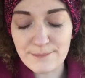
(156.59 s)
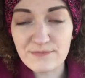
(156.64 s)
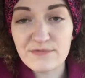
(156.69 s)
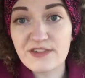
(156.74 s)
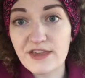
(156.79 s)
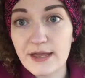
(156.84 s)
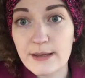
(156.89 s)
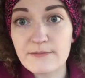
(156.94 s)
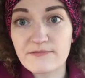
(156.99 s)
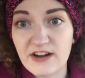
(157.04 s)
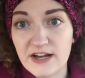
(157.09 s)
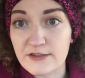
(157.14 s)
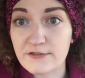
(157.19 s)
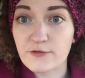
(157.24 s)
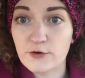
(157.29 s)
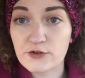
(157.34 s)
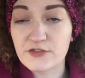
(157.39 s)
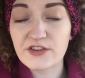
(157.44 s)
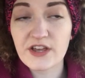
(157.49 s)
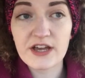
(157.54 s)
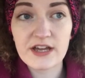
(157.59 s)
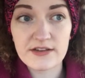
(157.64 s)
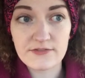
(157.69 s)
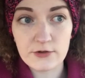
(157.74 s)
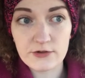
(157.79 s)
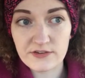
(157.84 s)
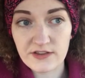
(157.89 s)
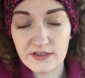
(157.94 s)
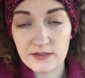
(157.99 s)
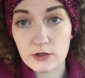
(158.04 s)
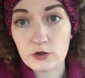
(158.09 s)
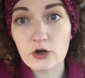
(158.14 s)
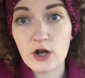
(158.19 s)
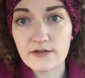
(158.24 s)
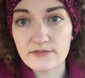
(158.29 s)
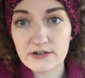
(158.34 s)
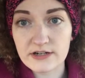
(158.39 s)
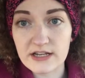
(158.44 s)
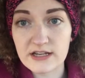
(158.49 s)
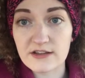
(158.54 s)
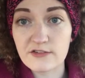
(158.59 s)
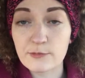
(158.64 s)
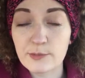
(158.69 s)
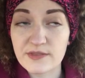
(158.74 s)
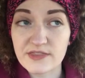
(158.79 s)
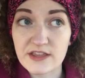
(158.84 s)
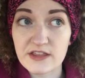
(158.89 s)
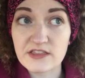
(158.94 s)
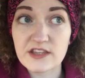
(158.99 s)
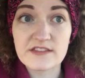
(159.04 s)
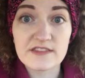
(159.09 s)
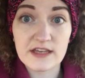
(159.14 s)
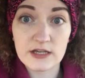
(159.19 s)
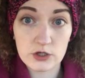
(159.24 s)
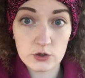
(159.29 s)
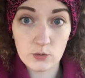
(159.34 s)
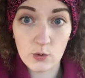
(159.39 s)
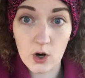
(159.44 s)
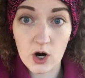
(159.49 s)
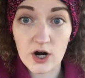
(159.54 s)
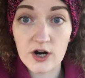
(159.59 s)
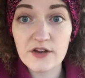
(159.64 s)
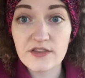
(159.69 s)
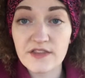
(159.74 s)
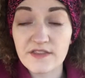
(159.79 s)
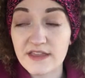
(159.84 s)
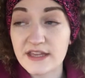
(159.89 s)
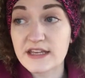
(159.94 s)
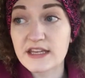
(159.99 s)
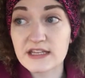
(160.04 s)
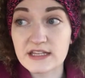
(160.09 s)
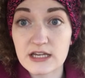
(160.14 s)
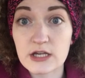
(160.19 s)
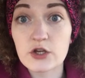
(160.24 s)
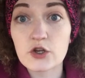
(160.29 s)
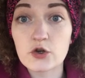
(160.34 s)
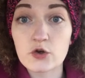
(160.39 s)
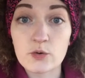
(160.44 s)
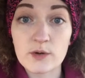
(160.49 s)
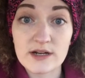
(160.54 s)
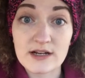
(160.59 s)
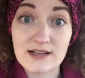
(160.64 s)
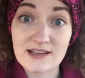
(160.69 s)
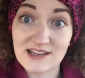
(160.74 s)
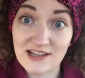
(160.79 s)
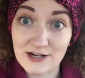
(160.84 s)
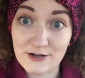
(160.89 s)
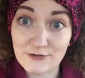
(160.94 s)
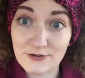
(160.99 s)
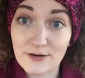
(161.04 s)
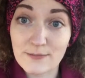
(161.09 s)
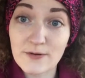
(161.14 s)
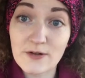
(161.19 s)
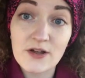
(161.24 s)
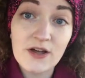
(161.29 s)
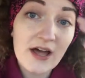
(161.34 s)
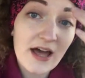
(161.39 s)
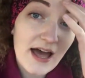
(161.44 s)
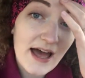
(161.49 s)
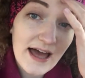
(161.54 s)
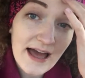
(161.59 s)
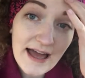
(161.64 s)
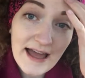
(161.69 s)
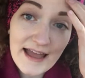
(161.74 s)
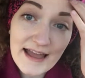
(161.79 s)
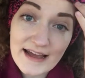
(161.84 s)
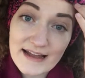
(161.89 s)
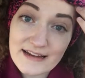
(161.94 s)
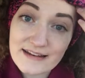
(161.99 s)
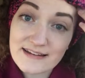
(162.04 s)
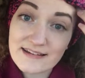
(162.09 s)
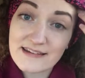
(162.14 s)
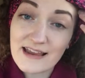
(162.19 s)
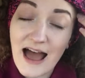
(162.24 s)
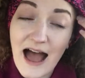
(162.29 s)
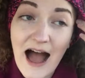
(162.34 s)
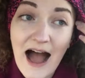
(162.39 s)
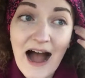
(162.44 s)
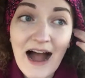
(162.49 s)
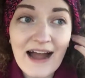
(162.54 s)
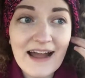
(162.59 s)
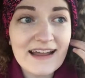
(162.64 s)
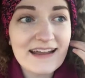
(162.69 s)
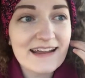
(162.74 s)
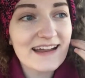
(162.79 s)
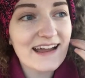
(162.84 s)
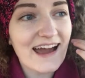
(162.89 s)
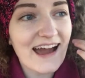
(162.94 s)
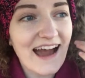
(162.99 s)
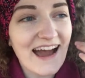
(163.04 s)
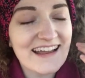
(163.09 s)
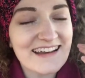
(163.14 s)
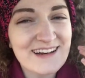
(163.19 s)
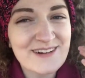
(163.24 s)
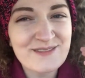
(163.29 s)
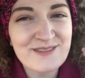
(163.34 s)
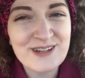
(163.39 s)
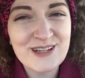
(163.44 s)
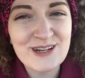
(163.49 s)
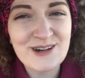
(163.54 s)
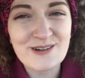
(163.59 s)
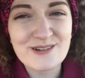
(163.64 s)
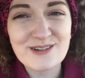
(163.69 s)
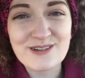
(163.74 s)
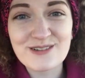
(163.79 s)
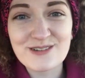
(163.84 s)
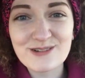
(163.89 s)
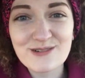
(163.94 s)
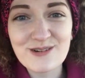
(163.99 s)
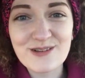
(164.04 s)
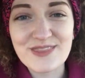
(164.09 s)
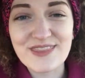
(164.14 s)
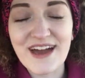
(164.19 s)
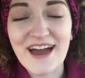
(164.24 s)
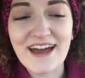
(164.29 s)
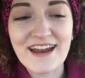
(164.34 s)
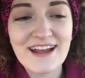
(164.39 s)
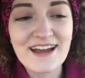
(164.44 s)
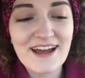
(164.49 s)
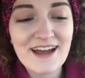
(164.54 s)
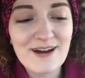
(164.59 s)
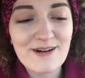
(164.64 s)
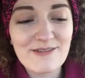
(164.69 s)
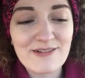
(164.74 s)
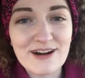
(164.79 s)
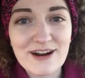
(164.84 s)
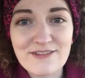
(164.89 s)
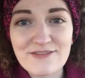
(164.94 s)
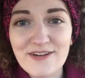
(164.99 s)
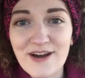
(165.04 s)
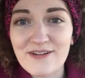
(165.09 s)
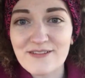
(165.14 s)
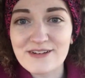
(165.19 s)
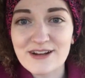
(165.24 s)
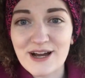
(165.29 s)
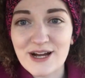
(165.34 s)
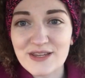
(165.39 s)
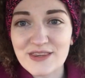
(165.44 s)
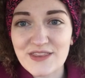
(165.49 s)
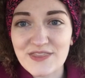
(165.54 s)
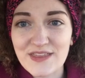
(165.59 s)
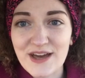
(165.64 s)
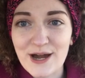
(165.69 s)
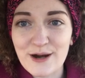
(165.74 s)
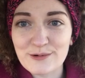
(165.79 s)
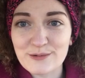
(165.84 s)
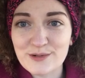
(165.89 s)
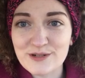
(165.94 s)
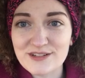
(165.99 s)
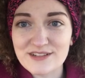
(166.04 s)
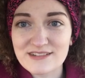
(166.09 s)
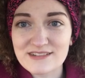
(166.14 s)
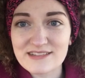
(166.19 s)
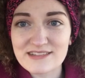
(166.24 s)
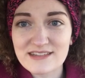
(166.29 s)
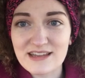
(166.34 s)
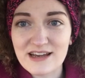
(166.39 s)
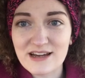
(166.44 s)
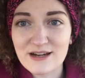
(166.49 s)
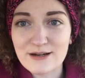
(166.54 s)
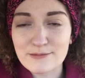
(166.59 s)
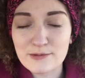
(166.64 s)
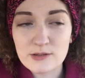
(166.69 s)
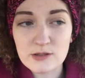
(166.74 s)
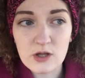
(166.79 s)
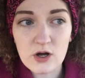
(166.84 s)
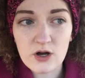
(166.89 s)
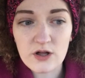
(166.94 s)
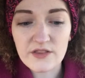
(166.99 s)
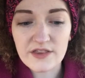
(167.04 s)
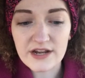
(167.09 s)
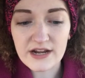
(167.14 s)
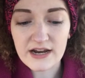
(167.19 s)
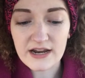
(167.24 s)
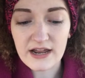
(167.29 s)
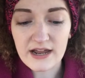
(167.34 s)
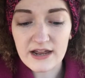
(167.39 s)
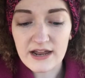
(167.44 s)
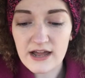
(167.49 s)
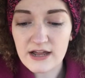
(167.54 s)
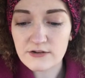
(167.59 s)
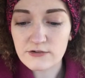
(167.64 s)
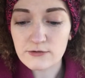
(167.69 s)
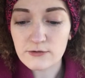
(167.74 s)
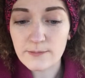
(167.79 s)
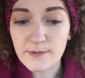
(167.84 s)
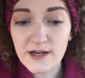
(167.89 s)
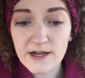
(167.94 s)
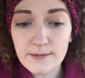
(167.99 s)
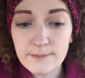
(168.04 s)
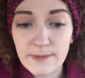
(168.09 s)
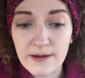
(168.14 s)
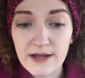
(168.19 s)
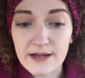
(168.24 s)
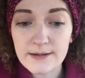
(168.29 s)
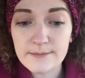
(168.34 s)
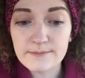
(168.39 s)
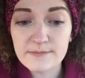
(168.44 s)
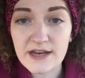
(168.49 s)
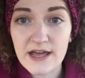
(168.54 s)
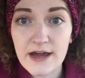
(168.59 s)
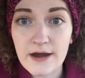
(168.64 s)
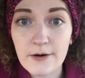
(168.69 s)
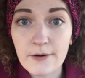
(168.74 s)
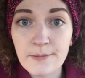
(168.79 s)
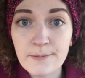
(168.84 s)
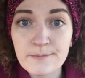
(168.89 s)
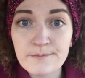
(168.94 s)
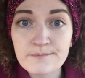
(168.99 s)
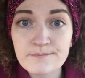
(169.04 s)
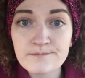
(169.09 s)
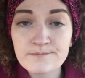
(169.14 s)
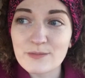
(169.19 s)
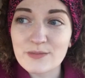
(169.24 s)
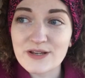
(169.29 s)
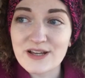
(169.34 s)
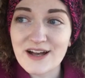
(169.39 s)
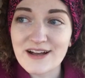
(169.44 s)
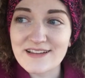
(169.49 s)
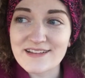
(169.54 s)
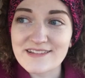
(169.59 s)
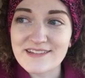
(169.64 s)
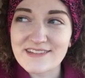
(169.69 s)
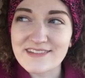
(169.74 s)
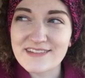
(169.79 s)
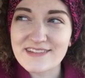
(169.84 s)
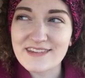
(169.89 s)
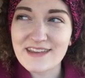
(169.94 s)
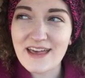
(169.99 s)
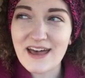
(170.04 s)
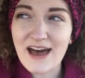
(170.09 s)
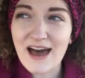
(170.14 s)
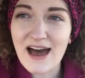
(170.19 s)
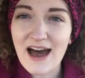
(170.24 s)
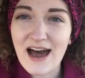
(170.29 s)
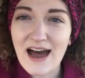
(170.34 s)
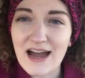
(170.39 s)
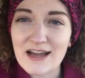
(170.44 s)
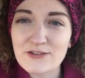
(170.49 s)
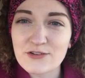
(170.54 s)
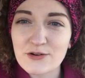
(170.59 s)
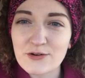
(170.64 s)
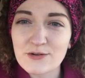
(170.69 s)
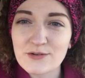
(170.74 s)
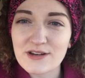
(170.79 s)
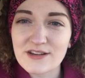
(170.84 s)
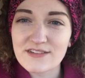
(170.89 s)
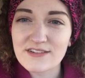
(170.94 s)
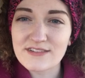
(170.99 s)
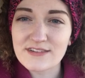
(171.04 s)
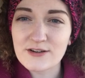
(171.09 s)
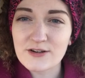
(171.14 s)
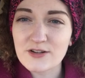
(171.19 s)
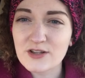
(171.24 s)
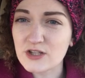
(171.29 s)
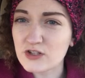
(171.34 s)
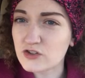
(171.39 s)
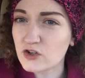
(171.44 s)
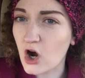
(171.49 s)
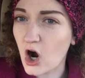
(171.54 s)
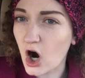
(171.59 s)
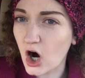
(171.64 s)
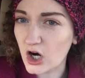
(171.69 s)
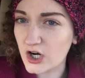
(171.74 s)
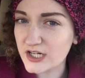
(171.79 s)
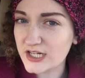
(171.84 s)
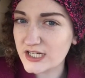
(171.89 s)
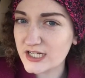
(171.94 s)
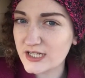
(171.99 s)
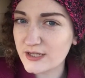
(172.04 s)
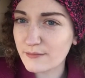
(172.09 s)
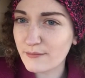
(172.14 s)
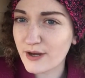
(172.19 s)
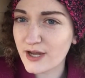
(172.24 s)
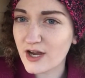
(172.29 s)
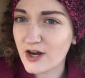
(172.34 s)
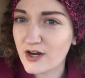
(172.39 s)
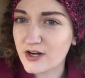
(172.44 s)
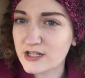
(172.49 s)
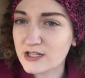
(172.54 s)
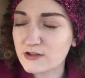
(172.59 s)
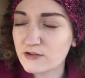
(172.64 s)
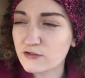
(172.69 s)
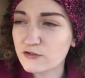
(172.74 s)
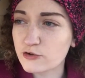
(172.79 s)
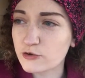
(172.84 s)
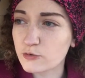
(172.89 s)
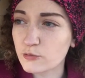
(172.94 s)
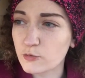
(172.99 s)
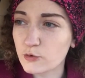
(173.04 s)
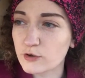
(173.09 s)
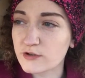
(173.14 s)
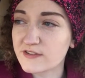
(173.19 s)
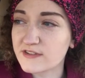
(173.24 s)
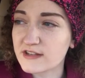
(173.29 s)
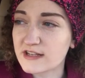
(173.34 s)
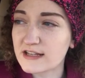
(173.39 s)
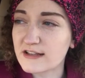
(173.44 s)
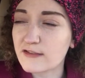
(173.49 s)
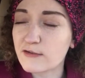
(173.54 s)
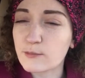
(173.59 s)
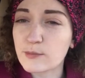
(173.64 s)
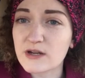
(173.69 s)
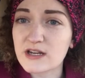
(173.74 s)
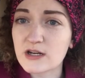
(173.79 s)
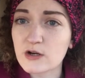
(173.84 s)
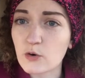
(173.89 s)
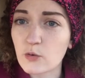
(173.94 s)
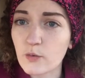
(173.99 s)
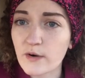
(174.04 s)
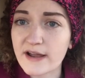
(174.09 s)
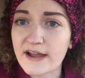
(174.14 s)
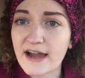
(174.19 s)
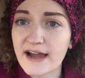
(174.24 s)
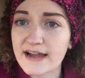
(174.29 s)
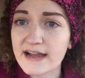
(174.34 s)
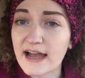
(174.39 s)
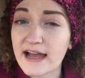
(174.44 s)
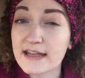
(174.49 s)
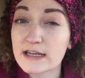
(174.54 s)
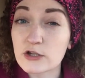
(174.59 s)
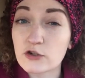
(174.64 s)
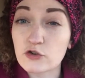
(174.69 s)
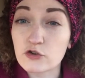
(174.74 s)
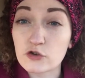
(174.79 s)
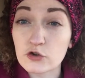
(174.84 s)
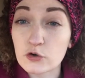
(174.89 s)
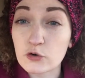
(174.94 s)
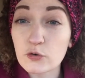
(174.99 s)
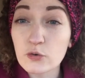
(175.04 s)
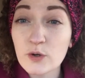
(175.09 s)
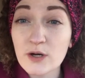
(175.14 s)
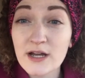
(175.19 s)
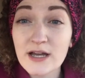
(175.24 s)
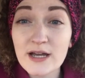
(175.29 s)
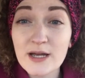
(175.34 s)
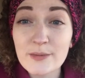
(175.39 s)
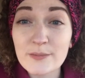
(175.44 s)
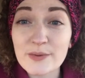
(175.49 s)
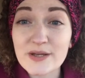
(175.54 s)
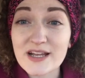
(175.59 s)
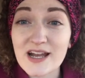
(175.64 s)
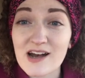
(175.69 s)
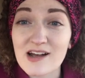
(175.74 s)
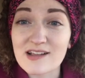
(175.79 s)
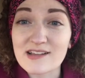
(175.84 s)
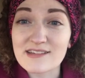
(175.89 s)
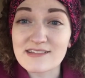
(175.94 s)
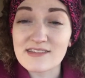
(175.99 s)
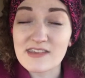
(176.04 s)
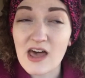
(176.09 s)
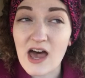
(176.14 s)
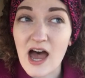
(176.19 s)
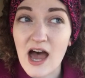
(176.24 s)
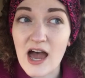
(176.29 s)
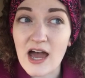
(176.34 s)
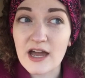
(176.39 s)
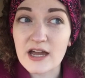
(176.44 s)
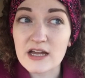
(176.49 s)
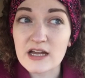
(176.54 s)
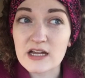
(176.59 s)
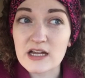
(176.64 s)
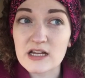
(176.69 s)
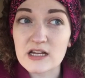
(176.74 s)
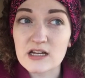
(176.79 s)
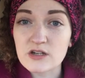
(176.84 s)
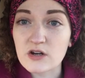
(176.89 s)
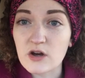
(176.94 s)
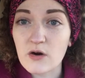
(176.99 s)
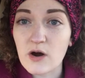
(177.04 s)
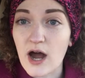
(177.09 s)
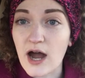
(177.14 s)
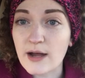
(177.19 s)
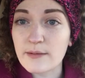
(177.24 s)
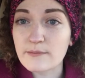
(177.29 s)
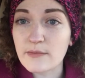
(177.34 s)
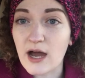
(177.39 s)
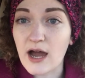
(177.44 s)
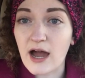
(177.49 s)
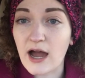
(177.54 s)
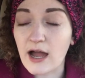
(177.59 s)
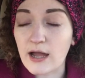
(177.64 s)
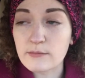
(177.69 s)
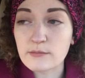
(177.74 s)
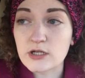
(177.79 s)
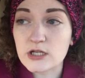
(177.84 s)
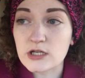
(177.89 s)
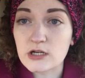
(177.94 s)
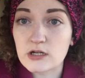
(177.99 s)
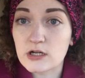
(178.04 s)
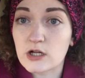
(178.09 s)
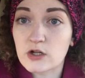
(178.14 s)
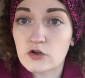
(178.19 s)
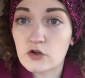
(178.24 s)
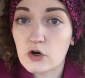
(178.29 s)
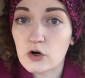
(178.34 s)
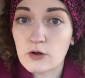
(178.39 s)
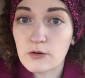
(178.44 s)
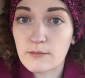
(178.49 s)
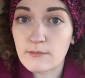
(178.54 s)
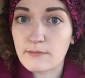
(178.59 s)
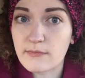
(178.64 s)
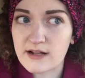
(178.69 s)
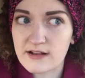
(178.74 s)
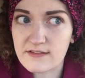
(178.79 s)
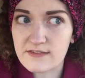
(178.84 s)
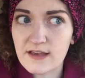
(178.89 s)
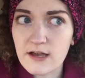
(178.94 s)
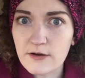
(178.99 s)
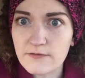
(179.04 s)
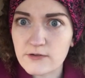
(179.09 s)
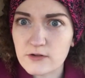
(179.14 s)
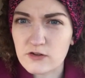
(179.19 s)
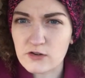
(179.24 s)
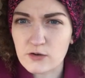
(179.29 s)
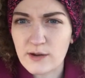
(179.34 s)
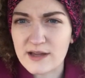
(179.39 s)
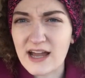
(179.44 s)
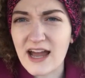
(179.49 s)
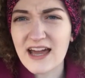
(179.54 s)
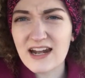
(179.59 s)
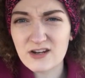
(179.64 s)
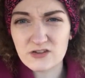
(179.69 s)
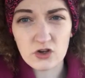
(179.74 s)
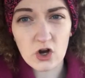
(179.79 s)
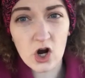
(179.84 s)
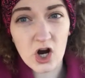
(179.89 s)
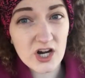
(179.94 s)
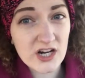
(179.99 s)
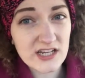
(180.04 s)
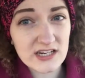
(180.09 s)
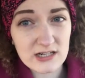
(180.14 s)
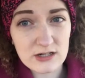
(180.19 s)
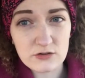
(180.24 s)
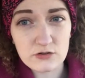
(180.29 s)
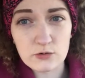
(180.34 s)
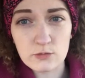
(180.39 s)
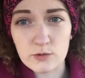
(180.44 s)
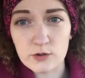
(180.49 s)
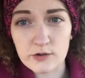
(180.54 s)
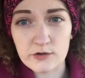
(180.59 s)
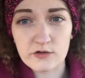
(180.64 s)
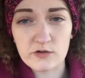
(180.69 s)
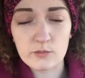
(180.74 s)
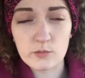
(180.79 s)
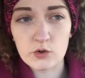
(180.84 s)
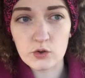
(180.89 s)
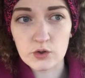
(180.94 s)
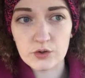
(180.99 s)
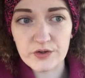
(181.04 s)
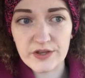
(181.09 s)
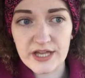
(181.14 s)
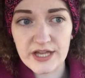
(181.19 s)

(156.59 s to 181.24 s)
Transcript: same vice versa. If you say that you're not for kids, but they think that you are, then they can get you in a lot of trouble. And I didn't really know what to do with that when I found out that that was a law that I had to abide by now, because I don't necessarily target my audience towards kids, but in a way I kind of do, because I'm a young adult myself, and so I kind of target it towards more